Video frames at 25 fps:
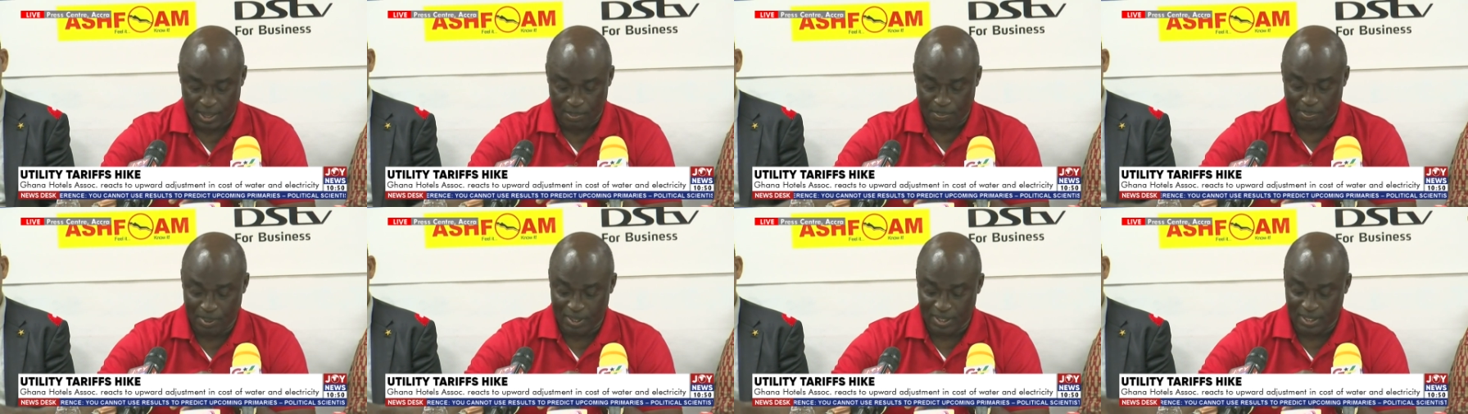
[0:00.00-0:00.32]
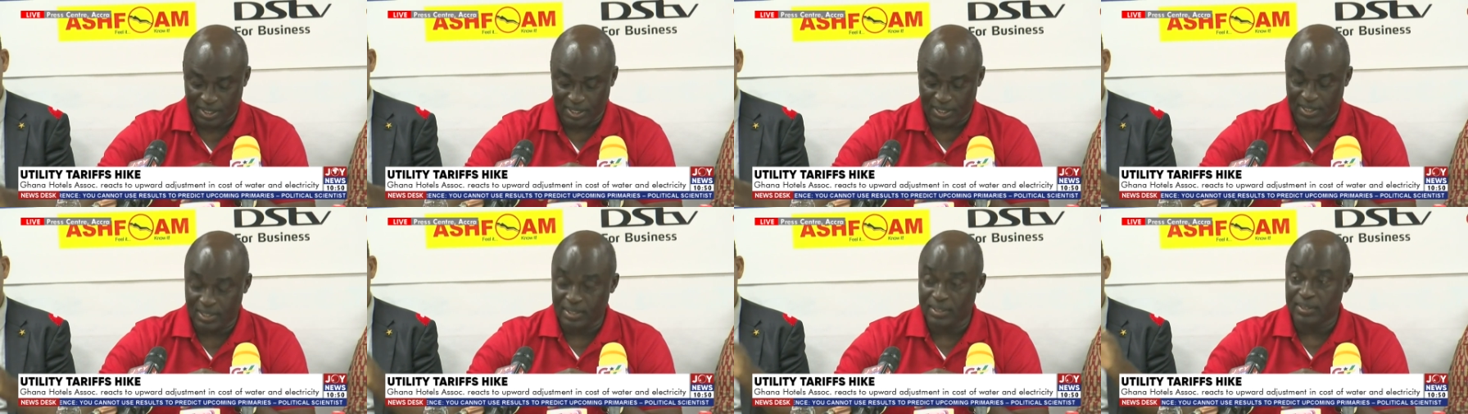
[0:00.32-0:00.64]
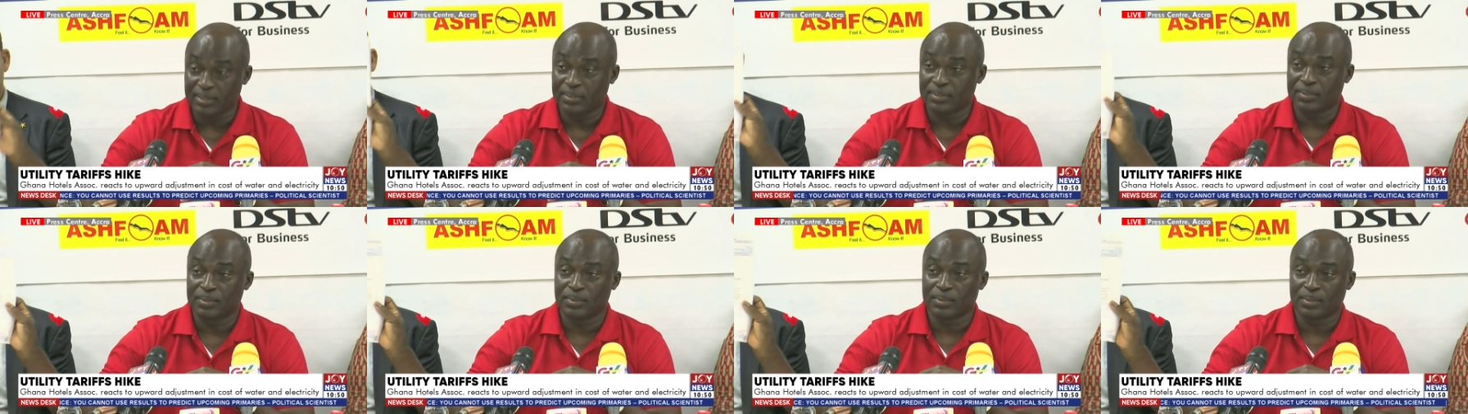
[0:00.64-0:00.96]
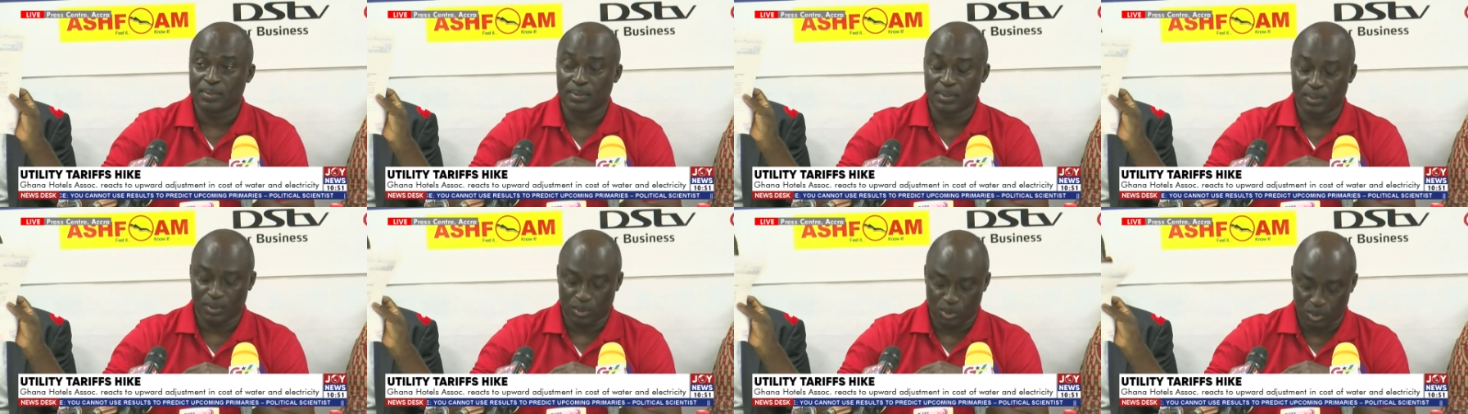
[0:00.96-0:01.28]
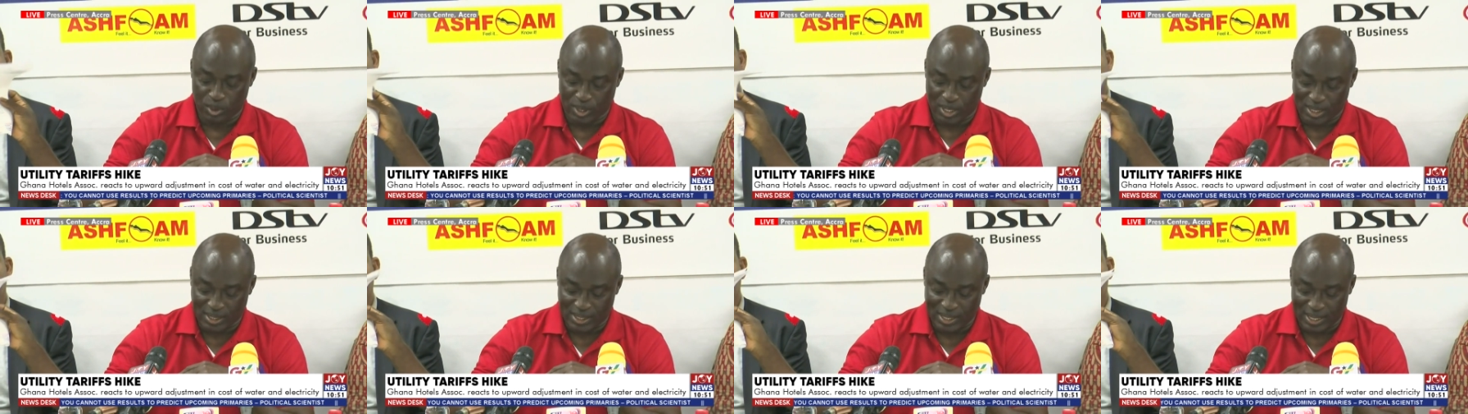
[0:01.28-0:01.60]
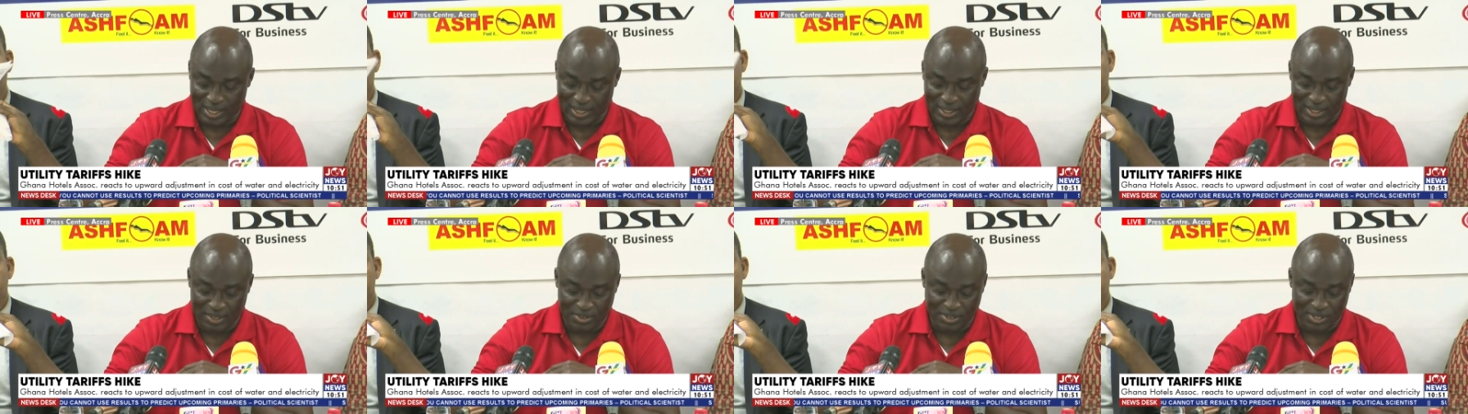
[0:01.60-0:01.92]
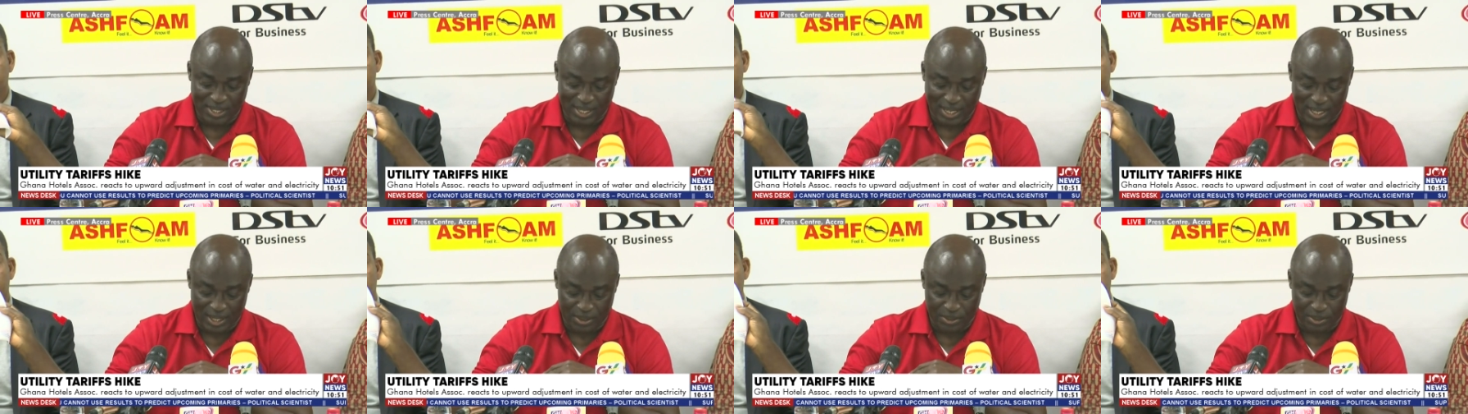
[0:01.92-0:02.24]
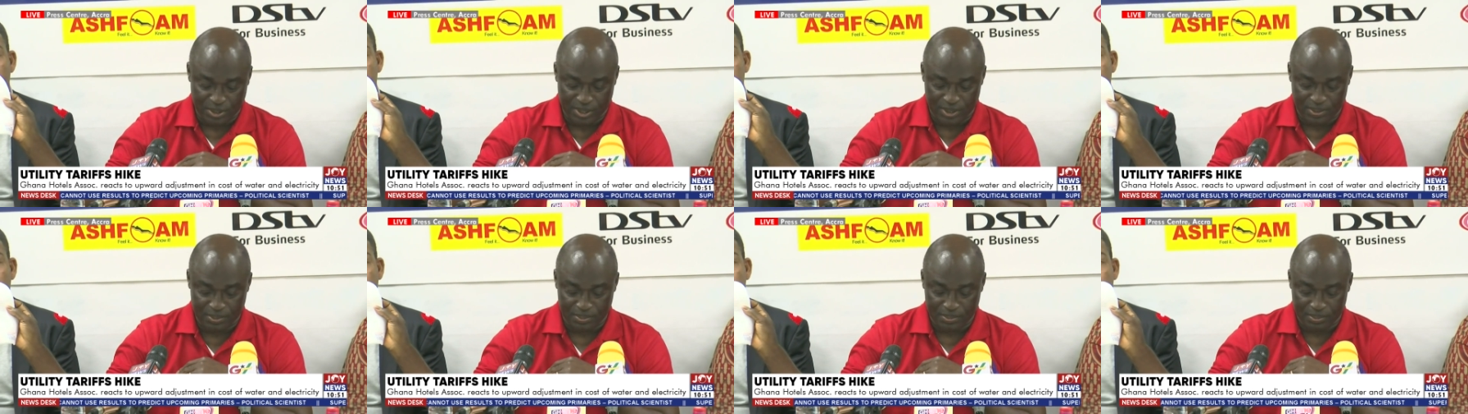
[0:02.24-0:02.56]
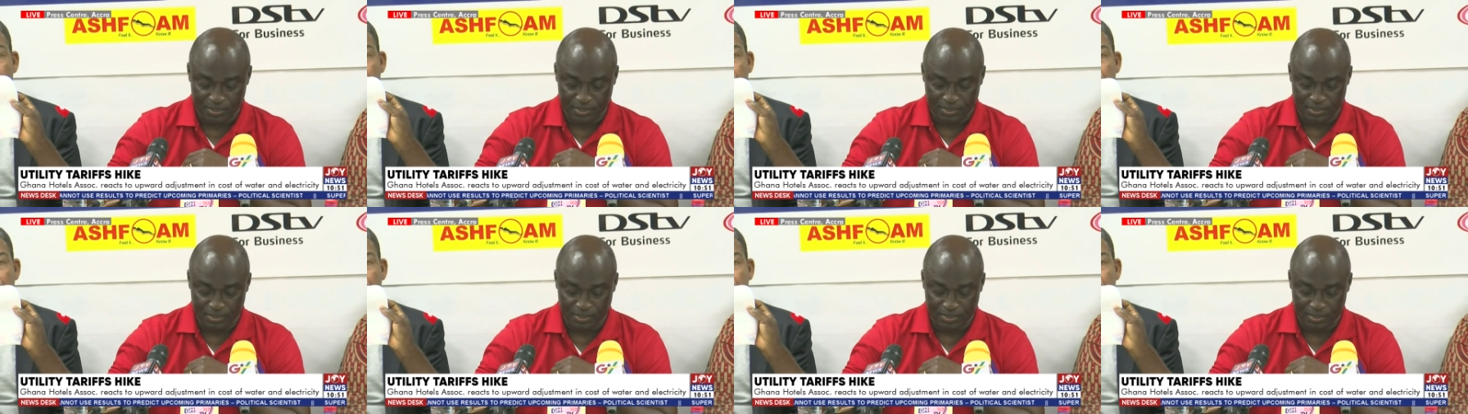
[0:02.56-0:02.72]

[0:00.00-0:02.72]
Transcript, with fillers: a petition to the Executive Secretary.